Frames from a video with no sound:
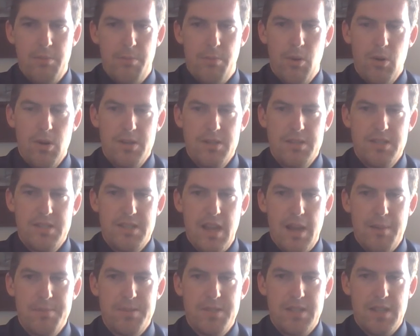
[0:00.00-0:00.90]
important
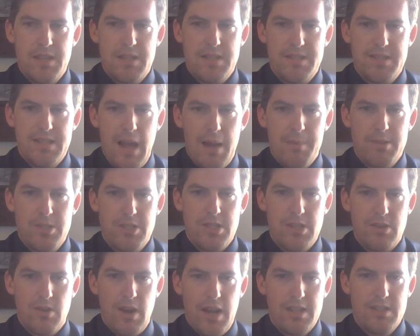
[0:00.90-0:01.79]
steps in
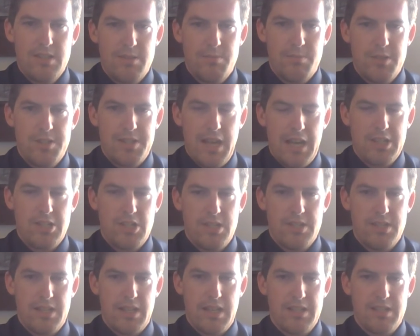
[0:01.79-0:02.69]
establishing rights and
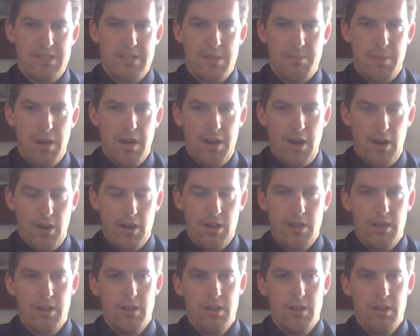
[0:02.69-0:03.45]
protections against the monarch?